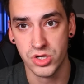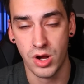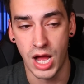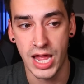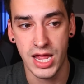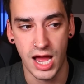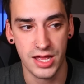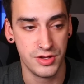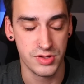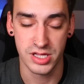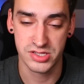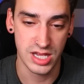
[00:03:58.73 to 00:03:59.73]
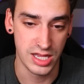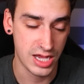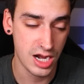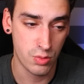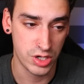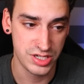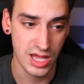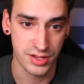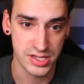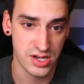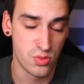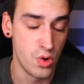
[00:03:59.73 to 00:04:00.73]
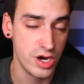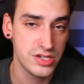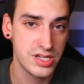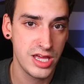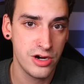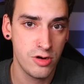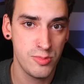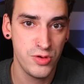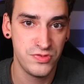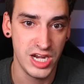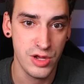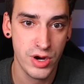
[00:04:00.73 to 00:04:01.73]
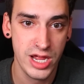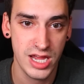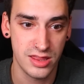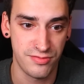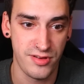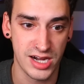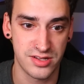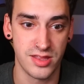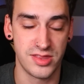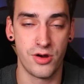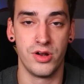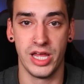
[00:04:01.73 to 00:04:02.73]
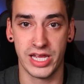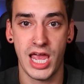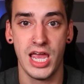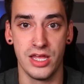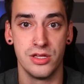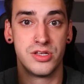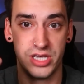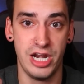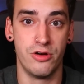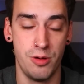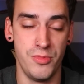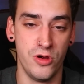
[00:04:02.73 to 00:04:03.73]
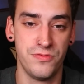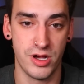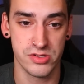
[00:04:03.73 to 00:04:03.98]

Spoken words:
So it kind of worked out because I wanted to get it removed anyway. And the fact that they were like, hey, get it removed.